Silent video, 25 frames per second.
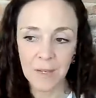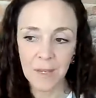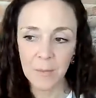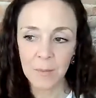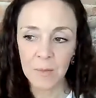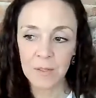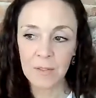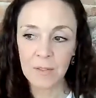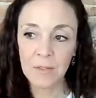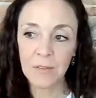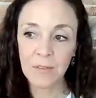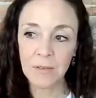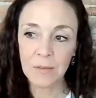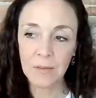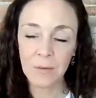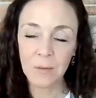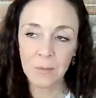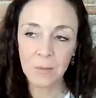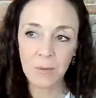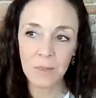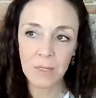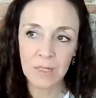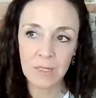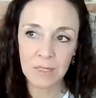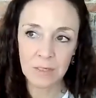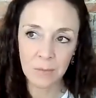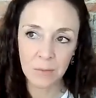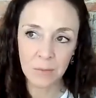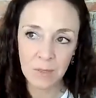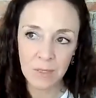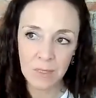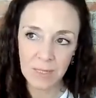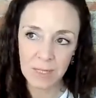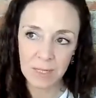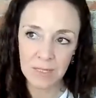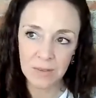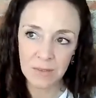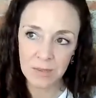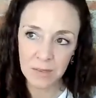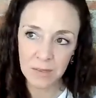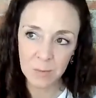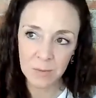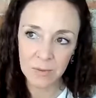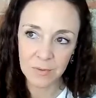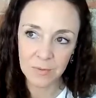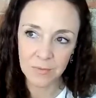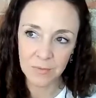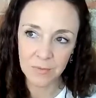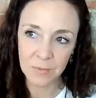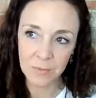Because what I had done
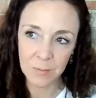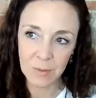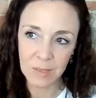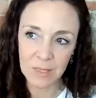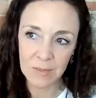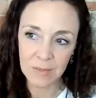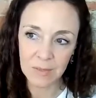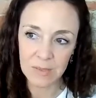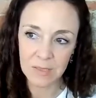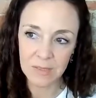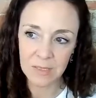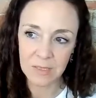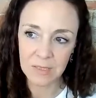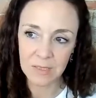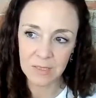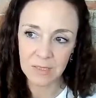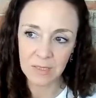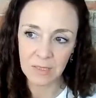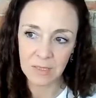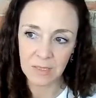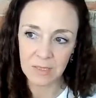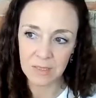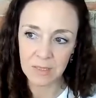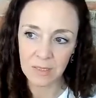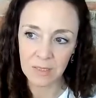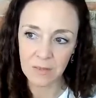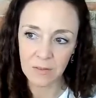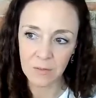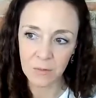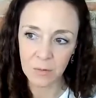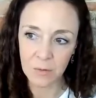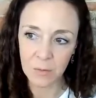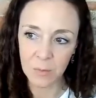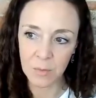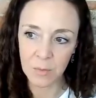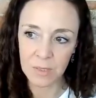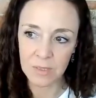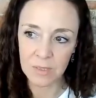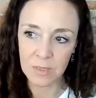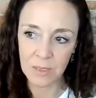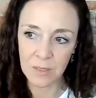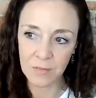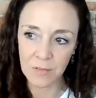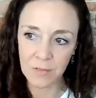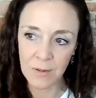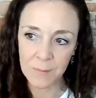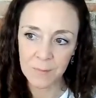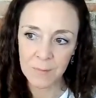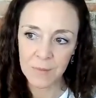previously to that is I thought to myself,